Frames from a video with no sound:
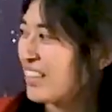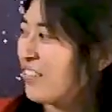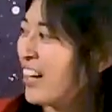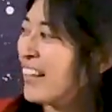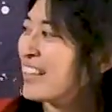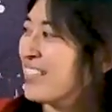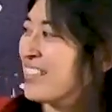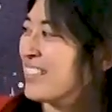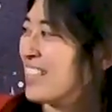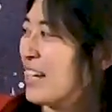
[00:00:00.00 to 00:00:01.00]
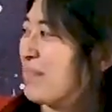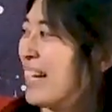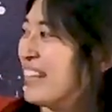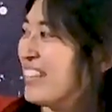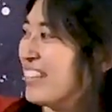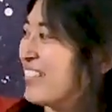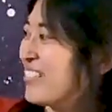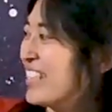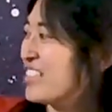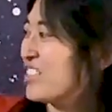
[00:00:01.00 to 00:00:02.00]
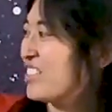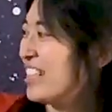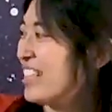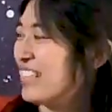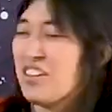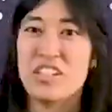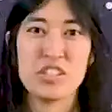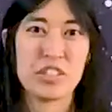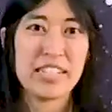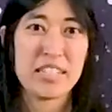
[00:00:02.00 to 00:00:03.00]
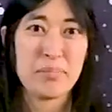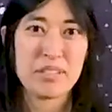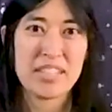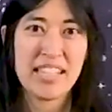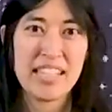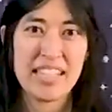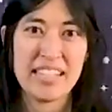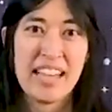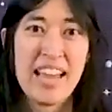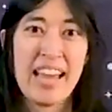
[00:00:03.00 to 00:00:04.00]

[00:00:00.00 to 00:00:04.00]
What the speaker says: Well, it looks like my little red train, train number 10,